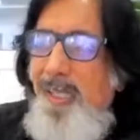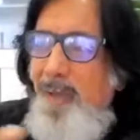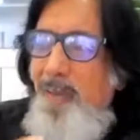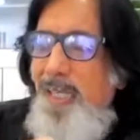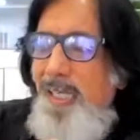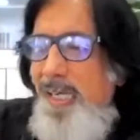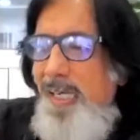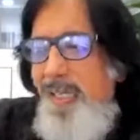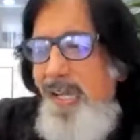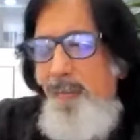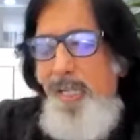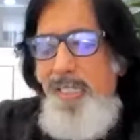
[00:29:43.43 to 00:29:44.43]
I mean, that
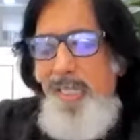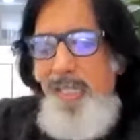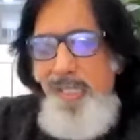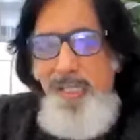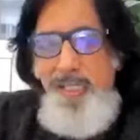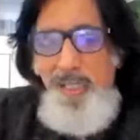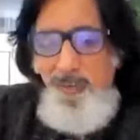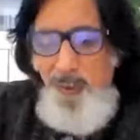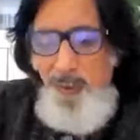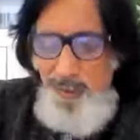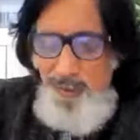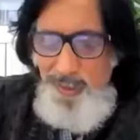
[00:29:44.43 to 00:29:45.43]
entire presentation
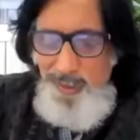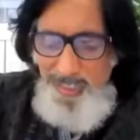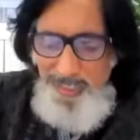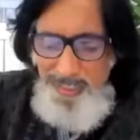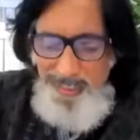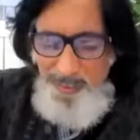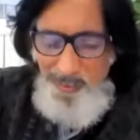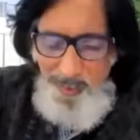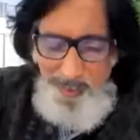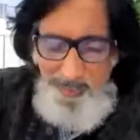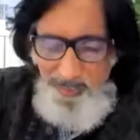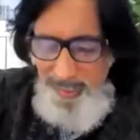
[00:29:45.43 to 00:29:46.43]
was ready. It
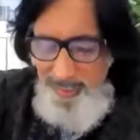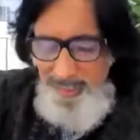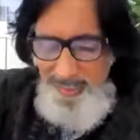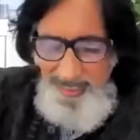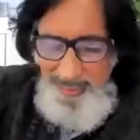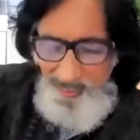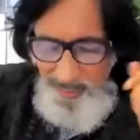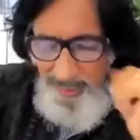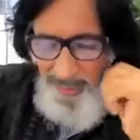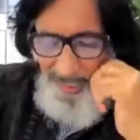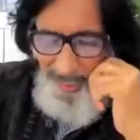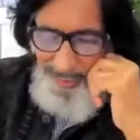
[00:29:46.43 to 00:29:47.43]
was presented to
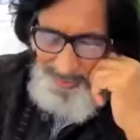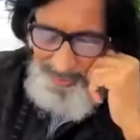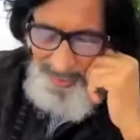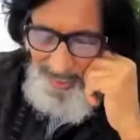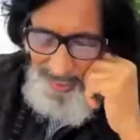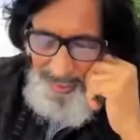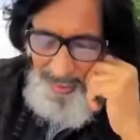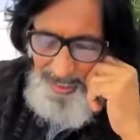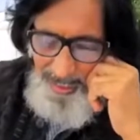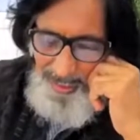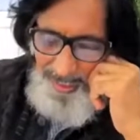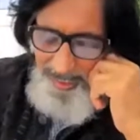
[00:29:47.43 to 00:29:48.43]
the clients,
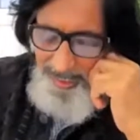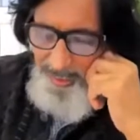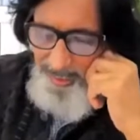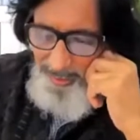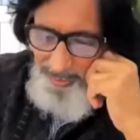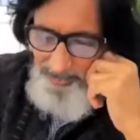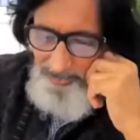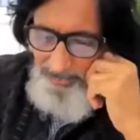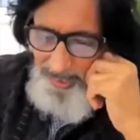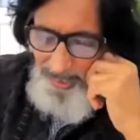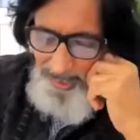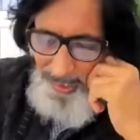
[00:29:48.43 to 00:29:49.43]
and
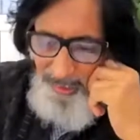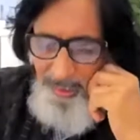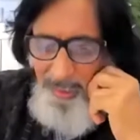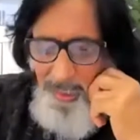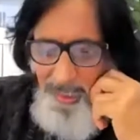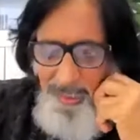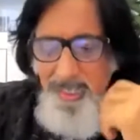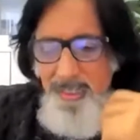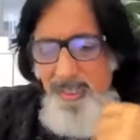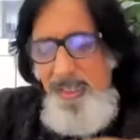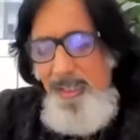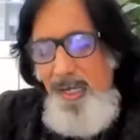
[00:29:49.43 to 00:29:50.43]
he
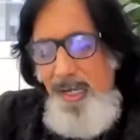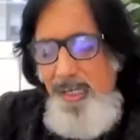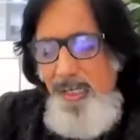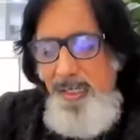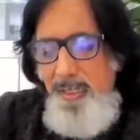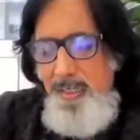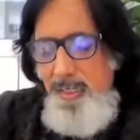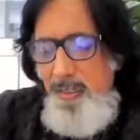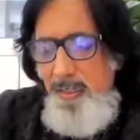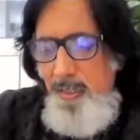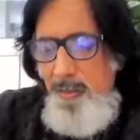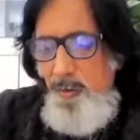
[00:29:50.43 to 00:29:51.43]
just didn't like it. He
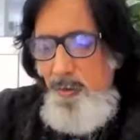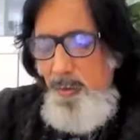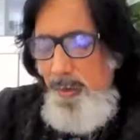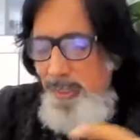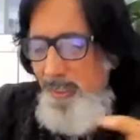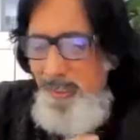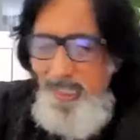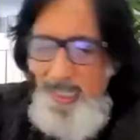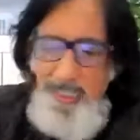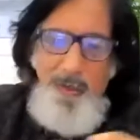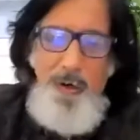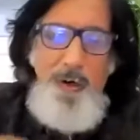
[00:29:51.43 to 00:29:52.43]
said, this
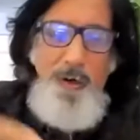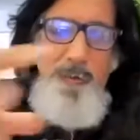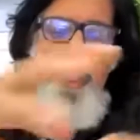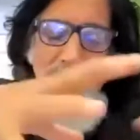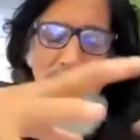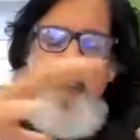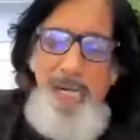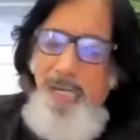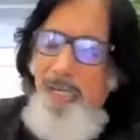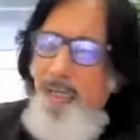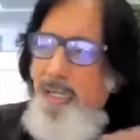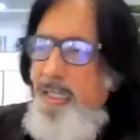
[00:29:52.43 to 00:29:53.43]
had a lot of these
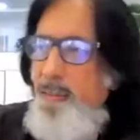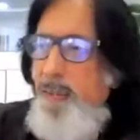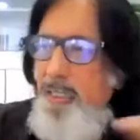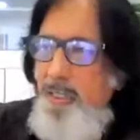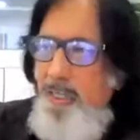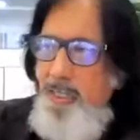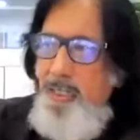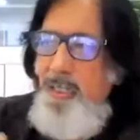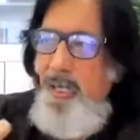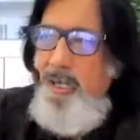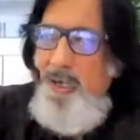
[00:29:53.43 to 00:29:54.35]
meandering spaces